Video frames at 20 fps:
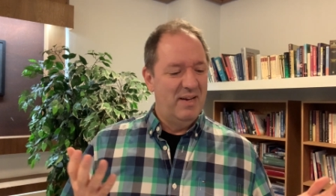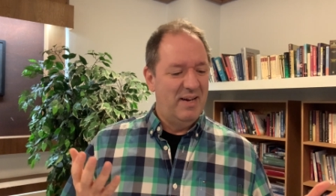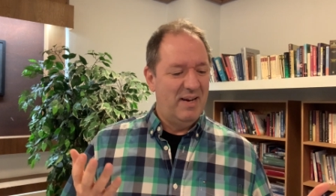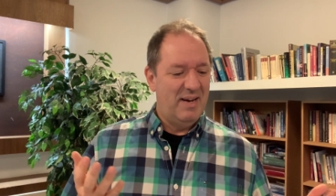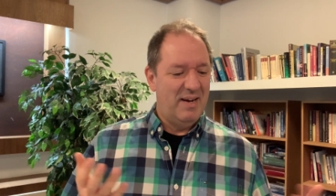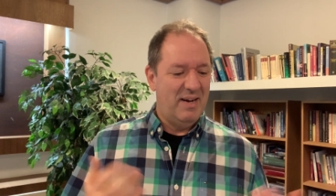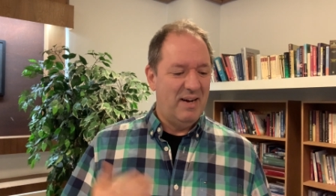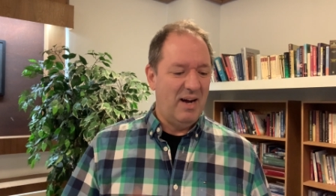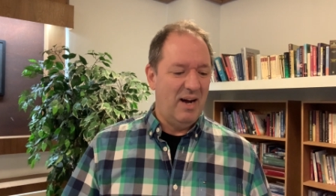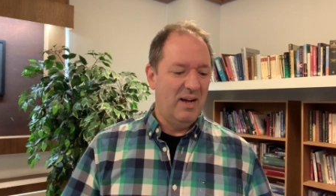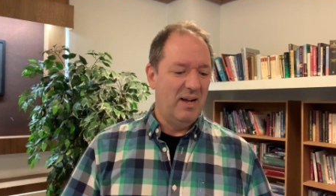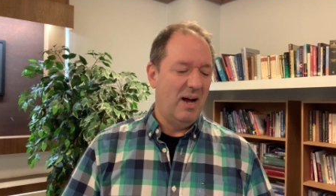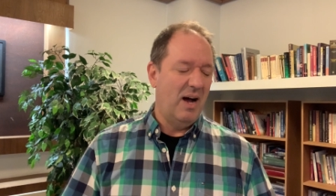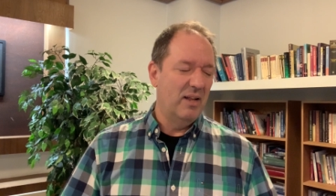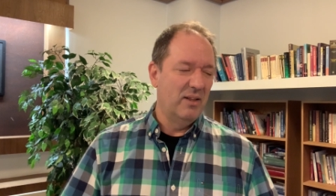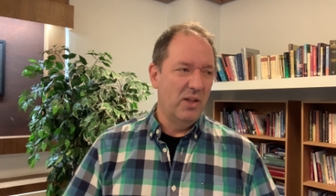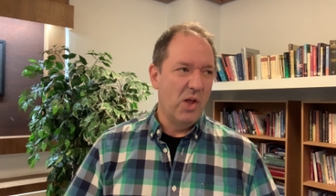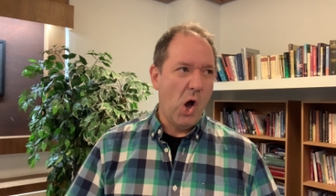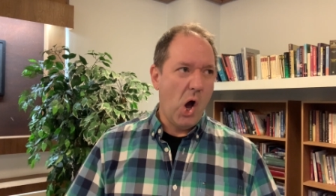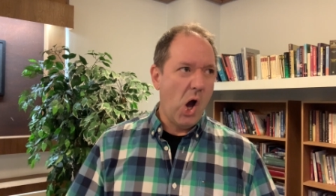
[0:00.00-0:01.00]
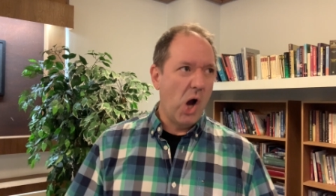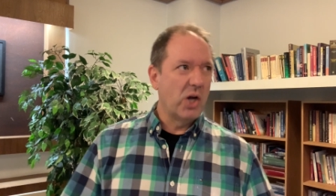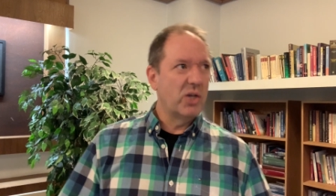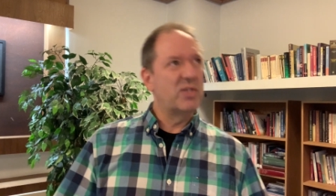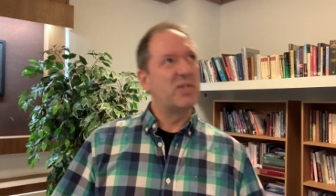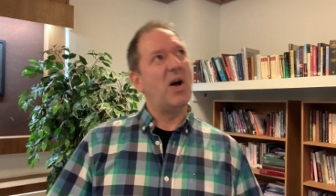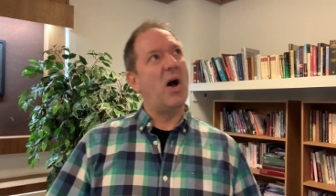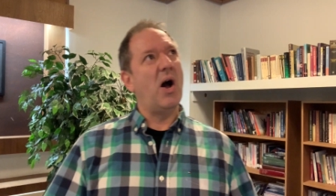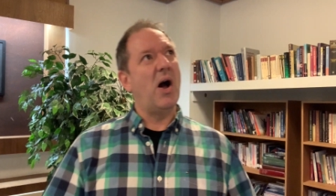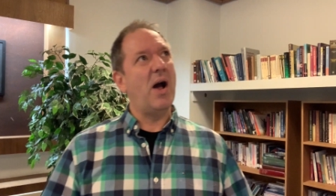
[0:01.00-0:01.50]
A
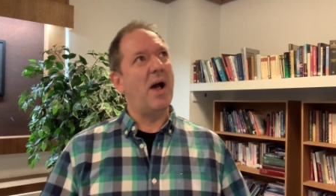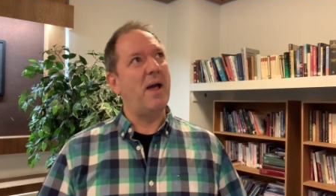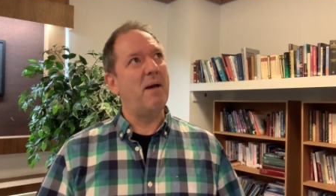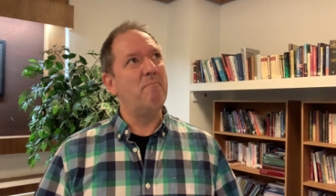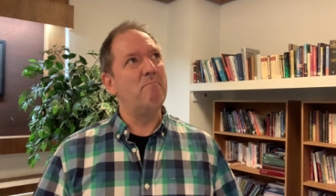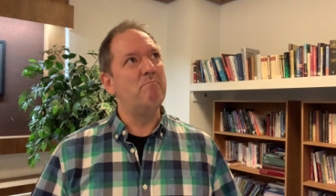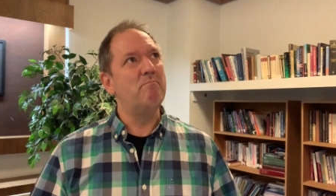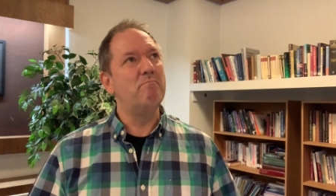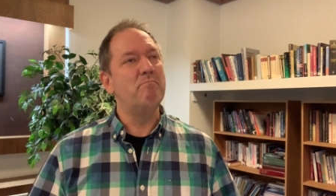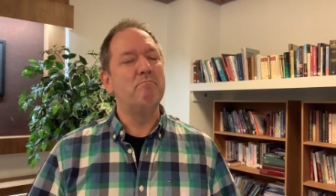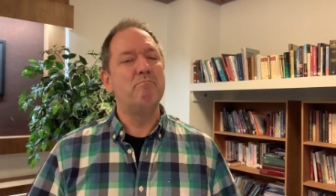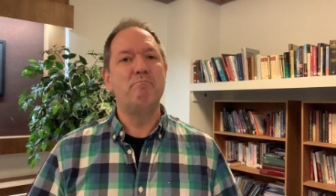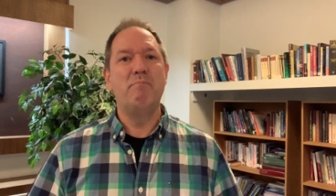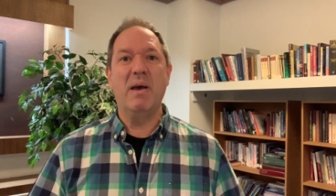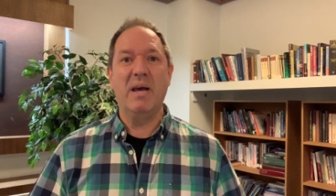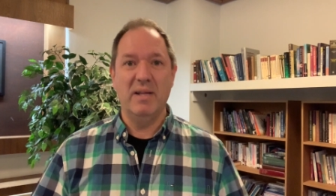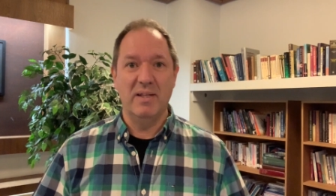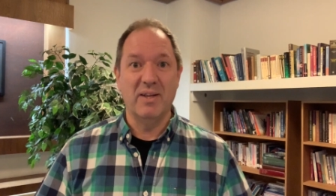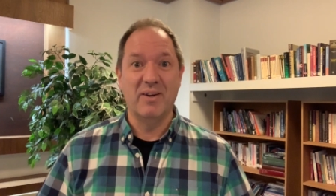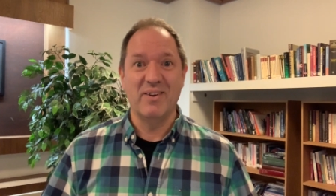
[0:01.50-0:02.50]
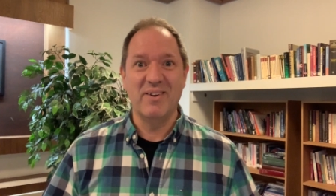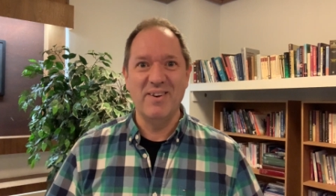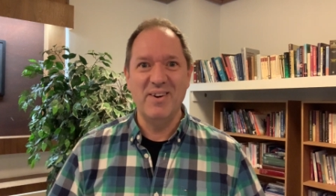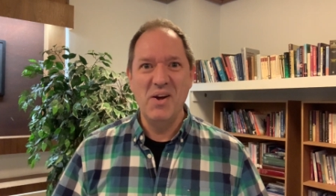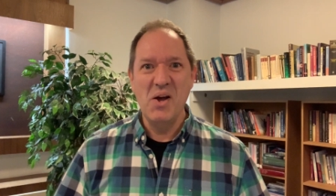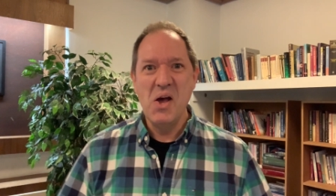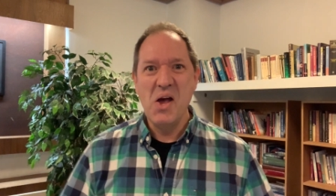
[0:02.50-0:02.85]
longtime pillar